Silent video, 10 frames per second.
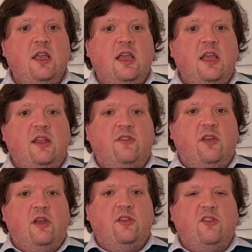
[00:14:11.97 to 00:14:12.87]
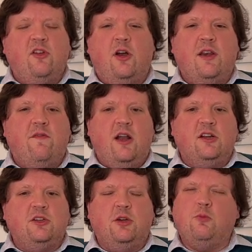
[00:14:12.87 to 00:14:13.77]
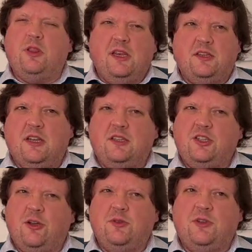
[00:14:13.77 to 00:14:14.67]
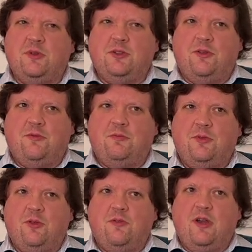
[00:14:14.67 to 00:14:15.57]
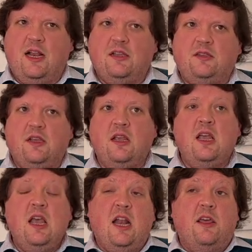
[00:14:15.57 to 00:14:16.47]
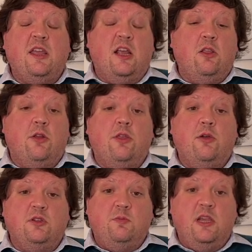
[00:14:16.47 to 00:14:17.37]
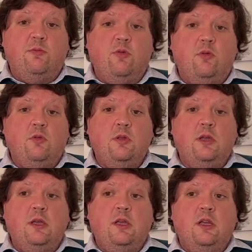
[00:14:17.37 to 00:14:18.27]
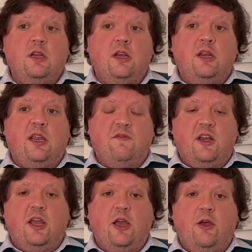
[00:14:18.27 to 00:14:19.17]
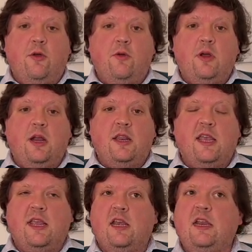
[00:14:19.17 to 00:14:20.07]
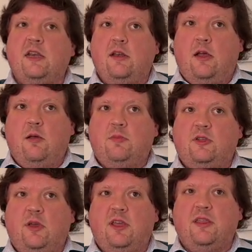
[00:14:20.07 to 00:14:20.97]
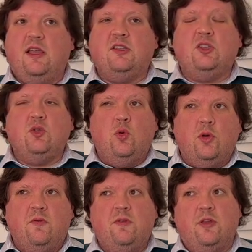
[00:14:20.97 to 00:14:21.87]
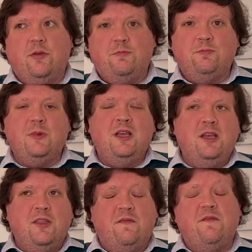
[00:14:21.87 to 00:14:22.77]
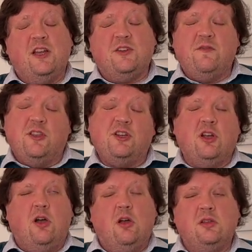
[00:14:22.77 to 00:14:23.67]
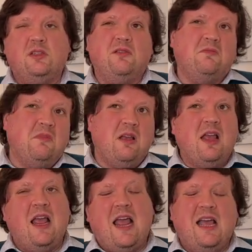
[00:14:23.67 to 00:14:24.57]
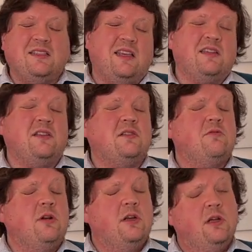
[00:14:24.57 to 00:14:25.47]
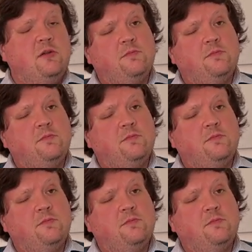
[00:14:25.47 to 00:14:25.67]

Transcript: is a tiny fraction. You know, what the internet shows you is not the reality. And I think a lot of those people give it a go and they get eaten up. So I think they're sort of the fish for the sharks as it exists right now.